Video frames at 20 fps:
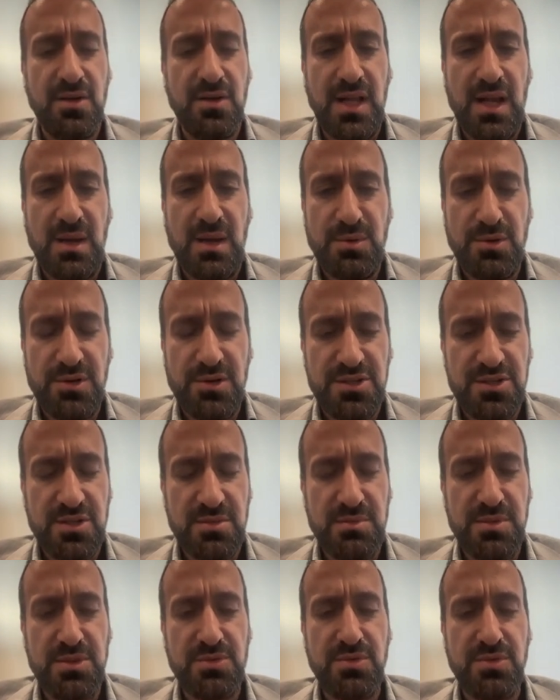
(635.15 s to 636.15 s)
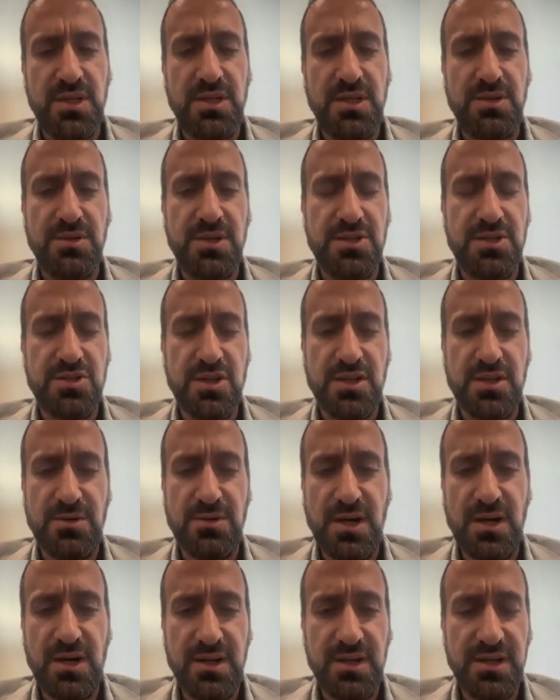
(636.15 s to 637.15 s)
collaboration between
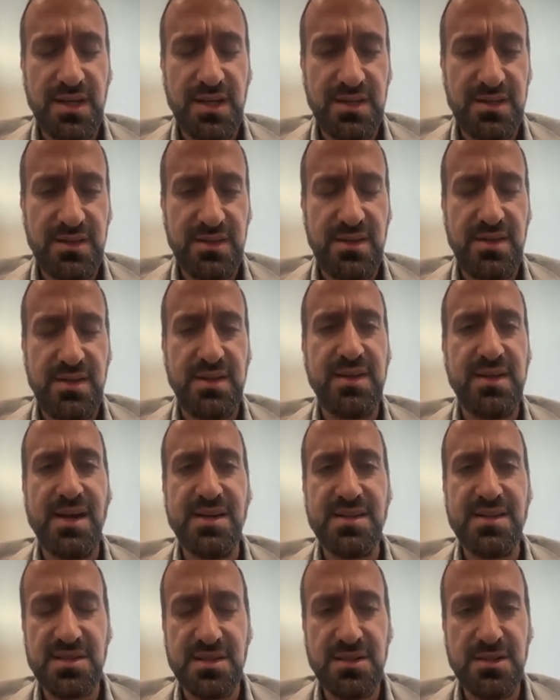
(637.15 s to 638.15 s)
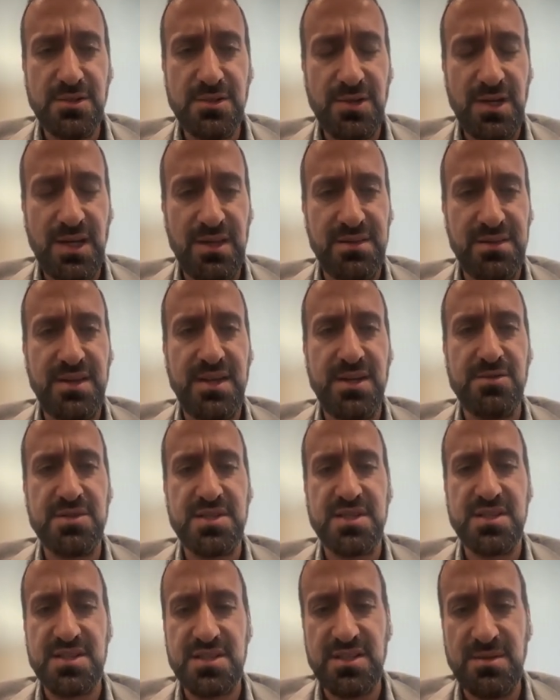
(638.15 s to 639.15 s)
Regeneron and Geisinger healthcare
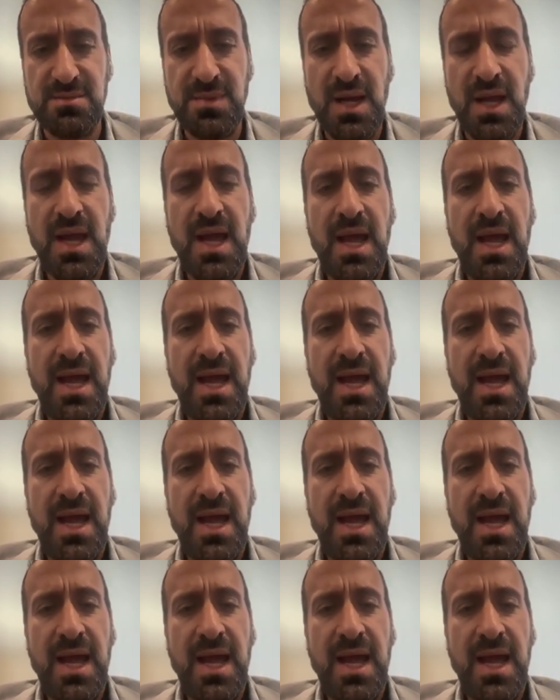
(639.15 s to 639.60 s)
system.